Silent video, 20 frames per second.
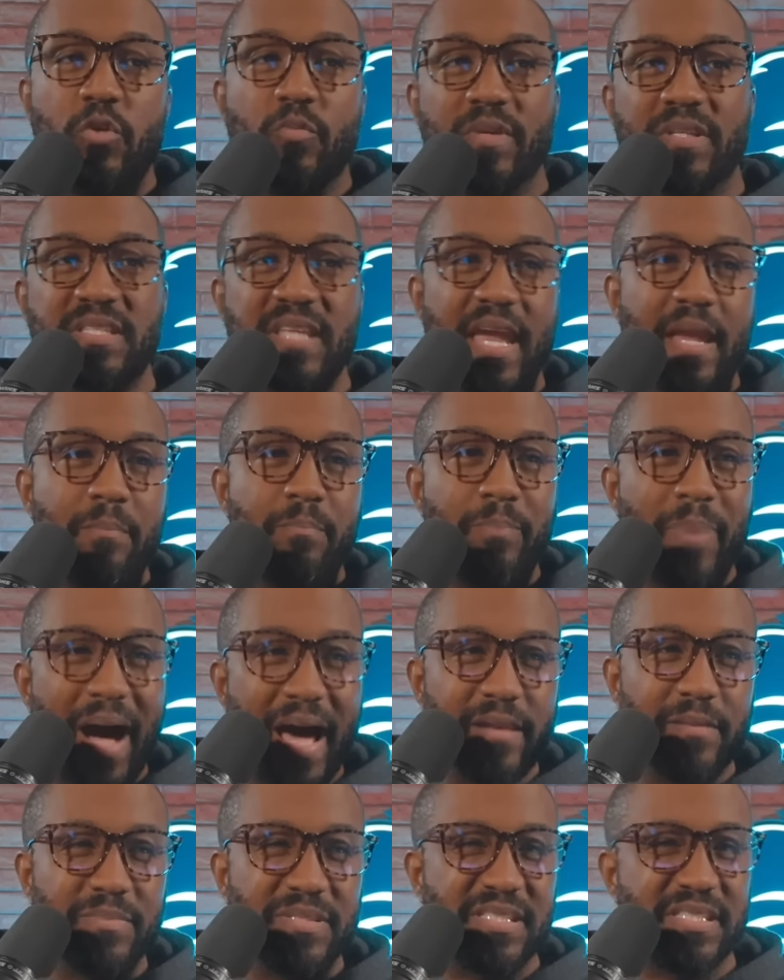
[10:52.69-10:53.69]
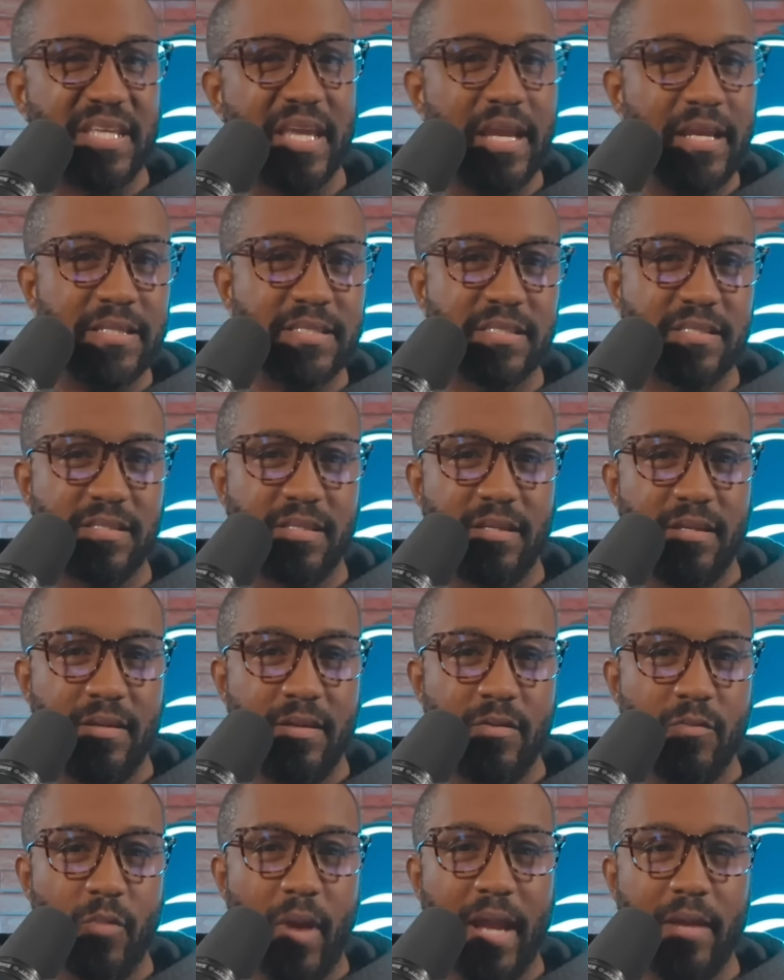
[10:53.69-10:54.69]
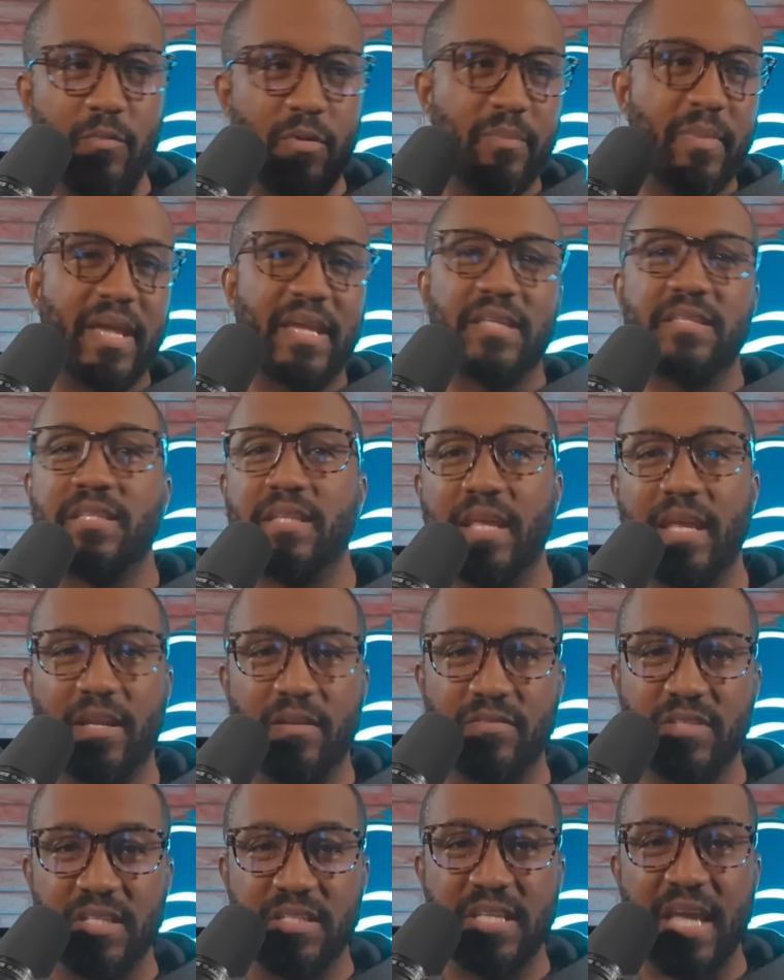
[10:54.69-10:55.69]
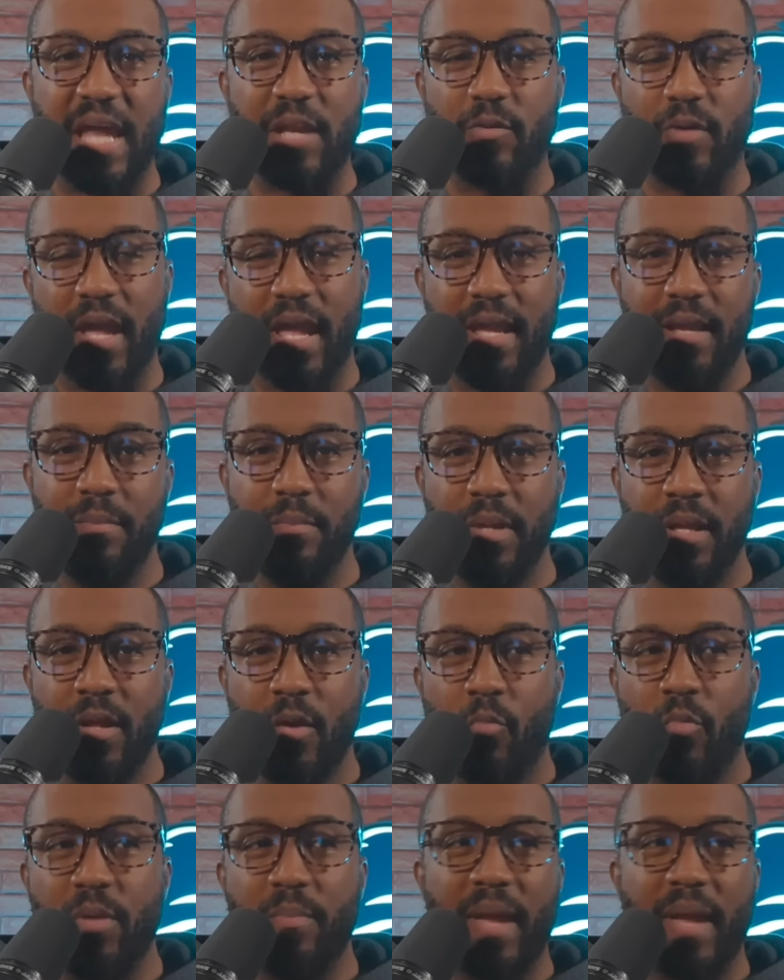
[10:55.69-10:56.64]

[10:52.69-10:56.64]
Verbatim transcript: You would say bottom six, right? We make it to the NFC title game.